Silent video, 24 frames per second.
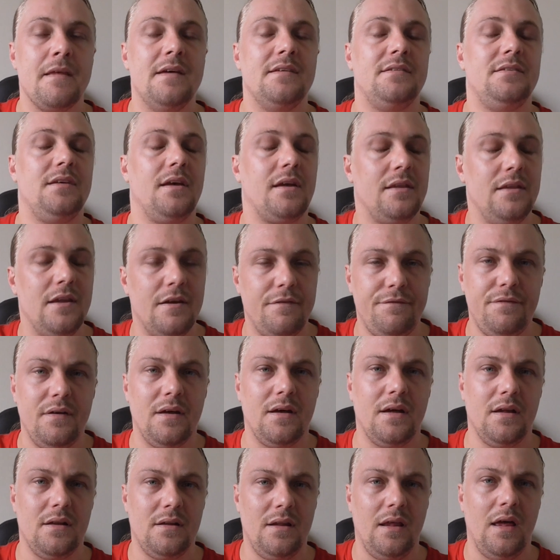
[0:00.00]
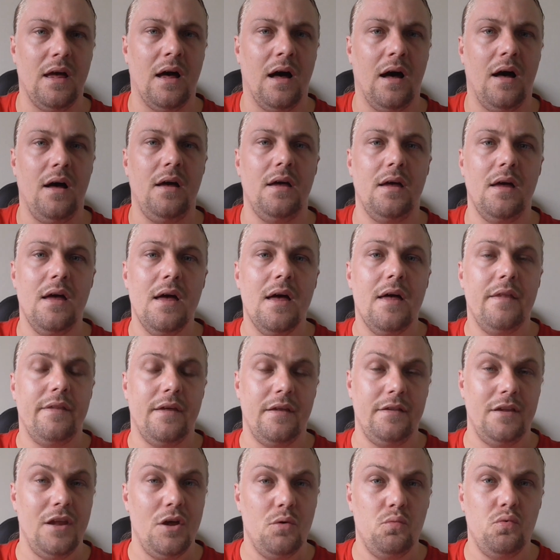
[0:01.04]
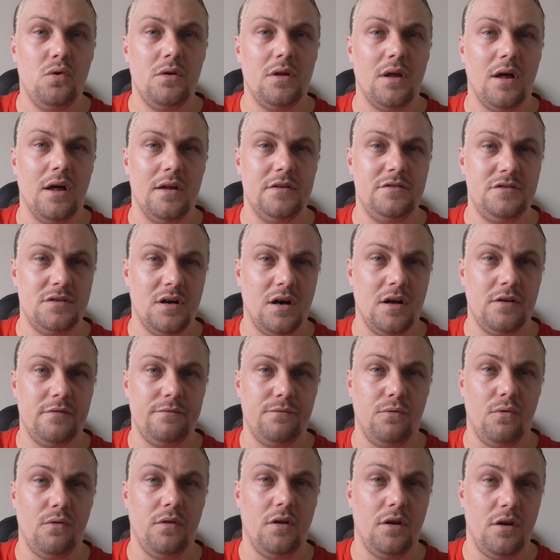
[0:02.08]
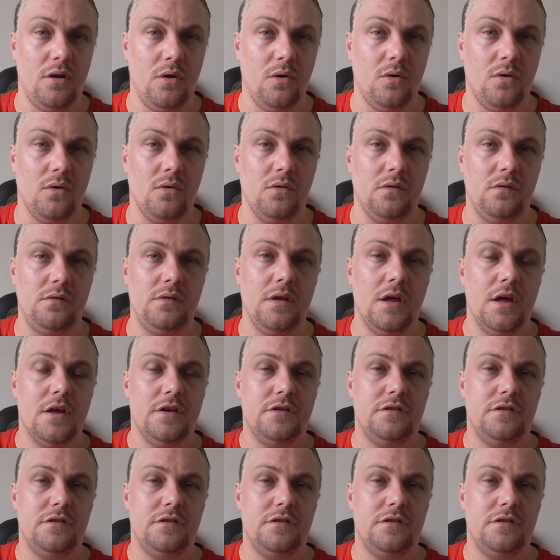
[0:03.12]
significantly higher than they would charge for the locals.